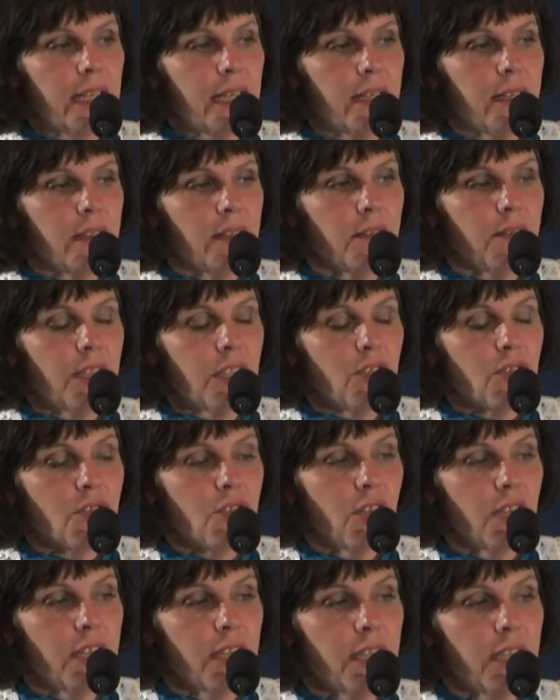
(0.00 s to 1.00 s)
and
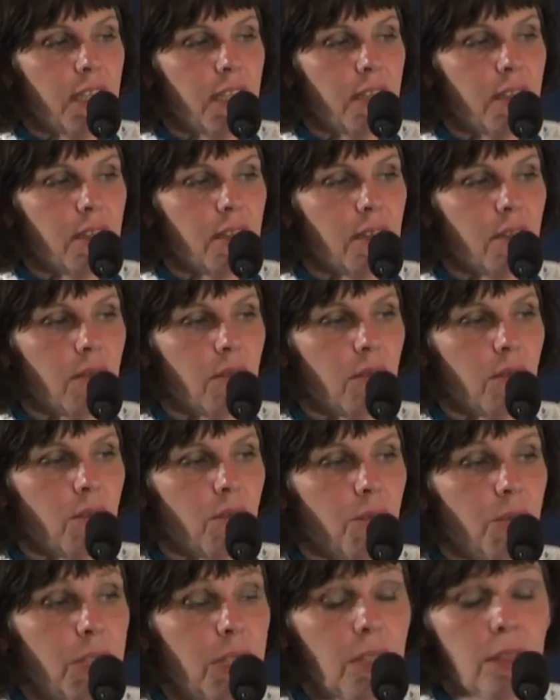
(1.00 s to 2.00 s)
eventually
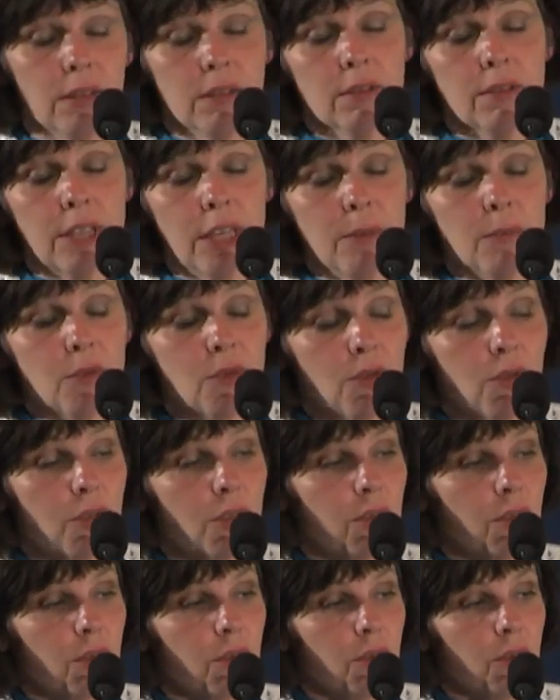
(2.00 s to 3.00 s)
we came to the
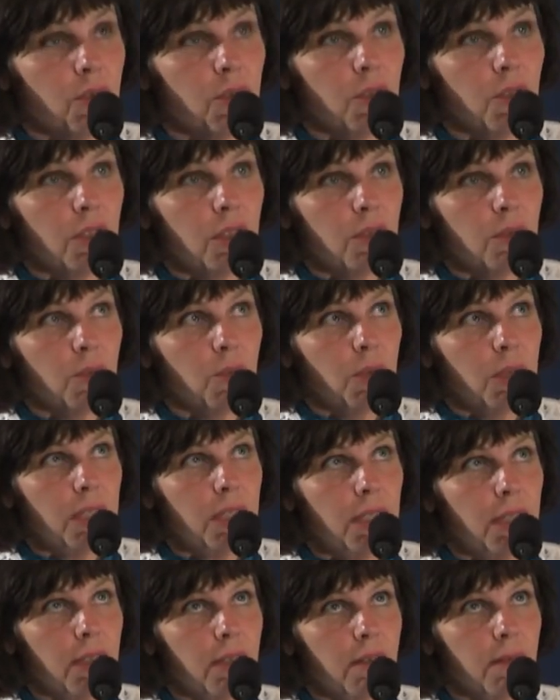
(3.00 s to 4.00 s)
conclusion that
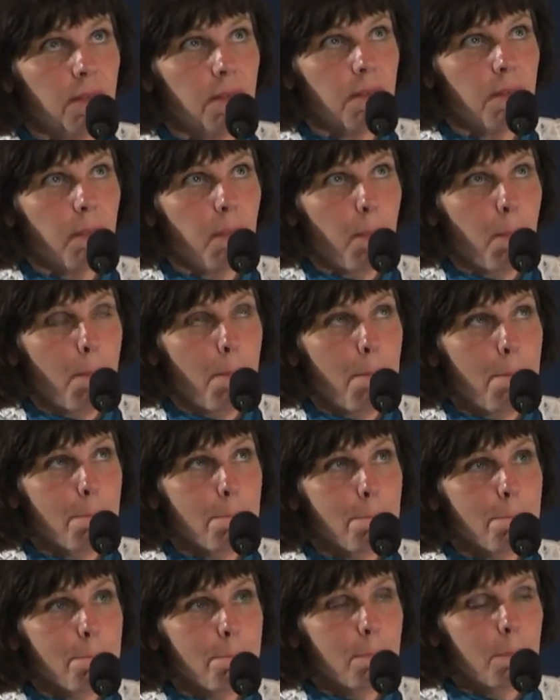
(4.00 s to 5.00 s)
we
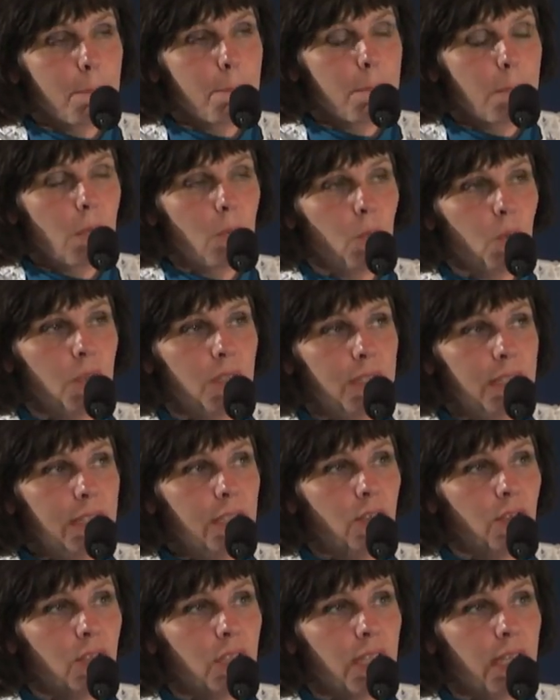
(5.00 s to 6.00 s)
would
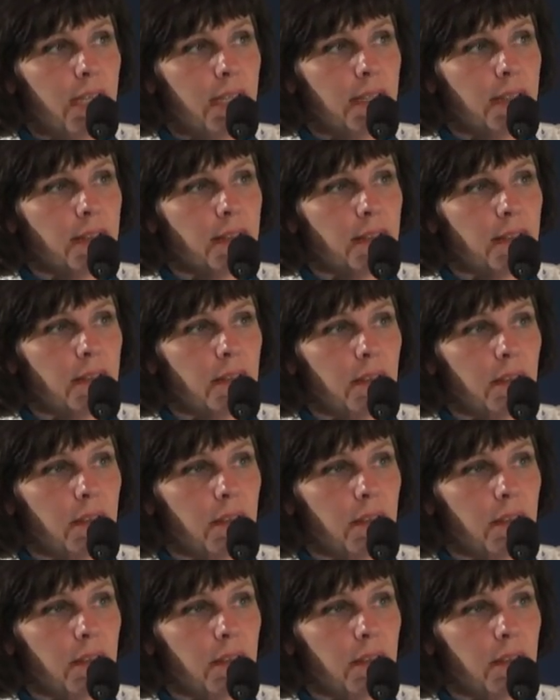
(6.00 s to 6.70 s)
need to get